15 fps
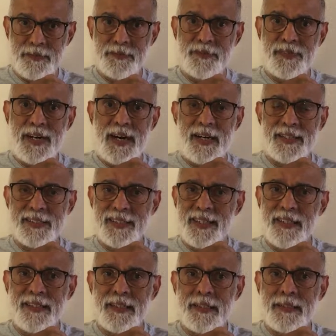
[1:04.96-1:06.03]

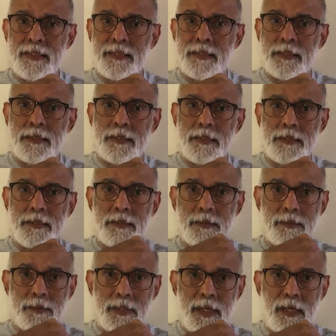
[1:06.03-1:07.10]
father
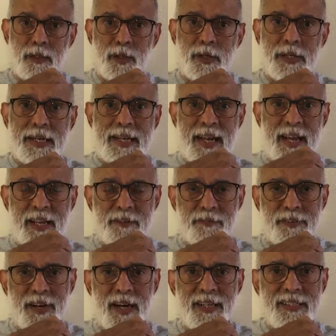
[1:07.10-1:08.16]
or
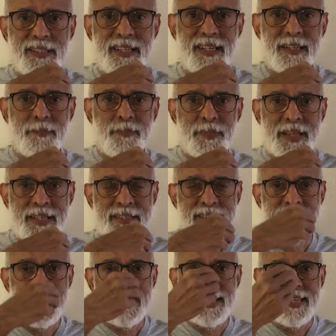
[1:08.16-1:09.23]
grandfather
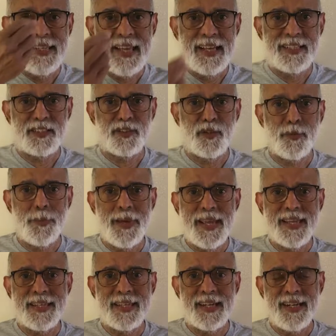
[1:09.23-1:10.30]
is getting
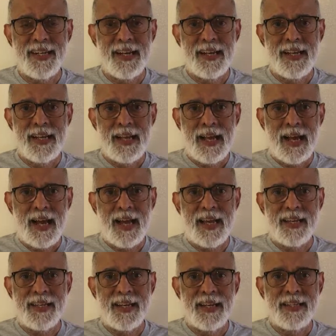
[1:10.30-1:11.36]
extubated
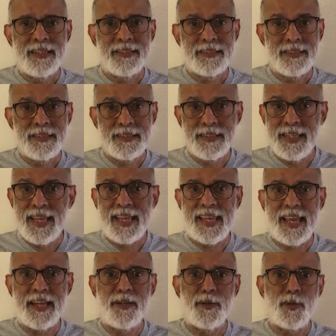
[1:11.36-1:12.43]
and they
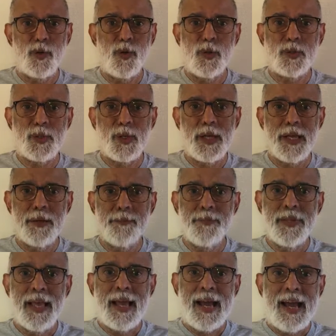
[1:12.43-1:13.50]
can talk to him
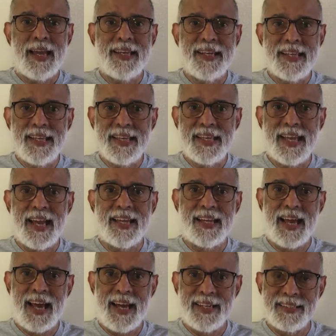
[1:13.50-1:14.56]
and he can
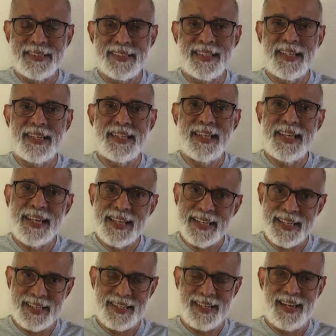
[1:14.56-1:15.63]
answer
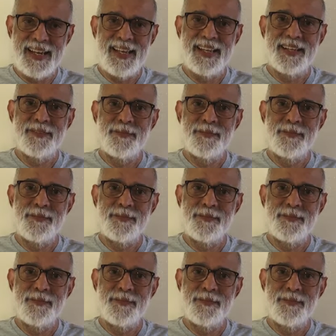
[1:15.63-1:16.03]
directly.